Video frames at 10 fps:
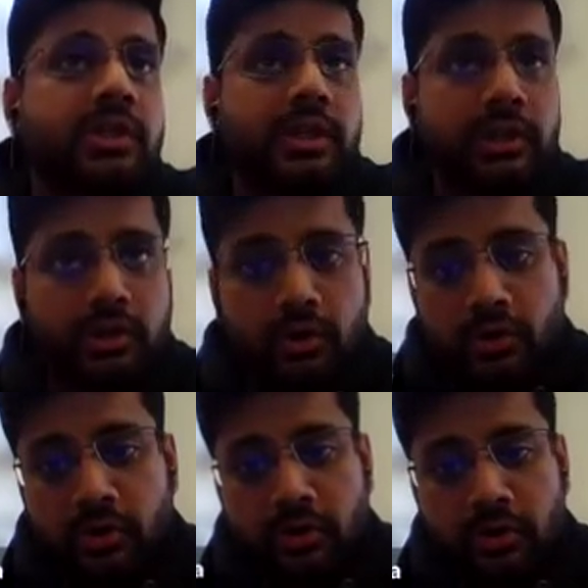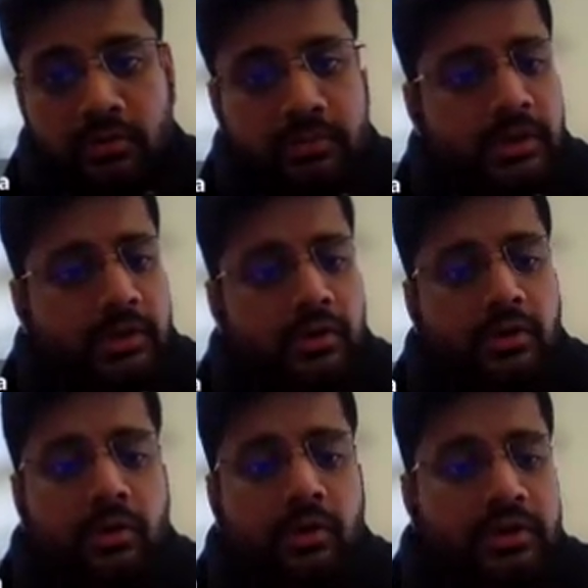in your
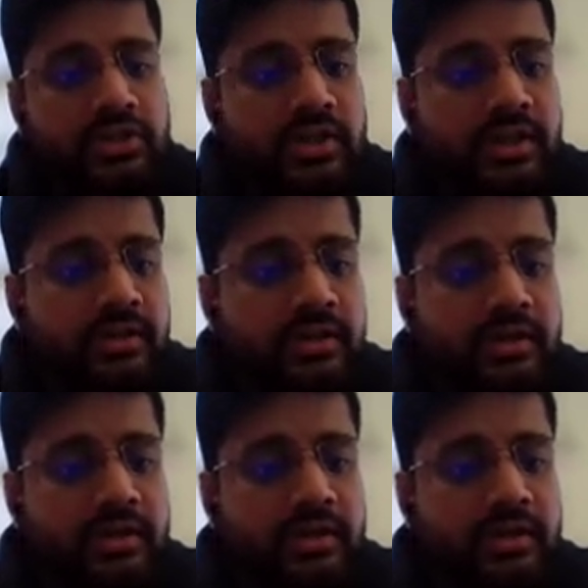orchestrator.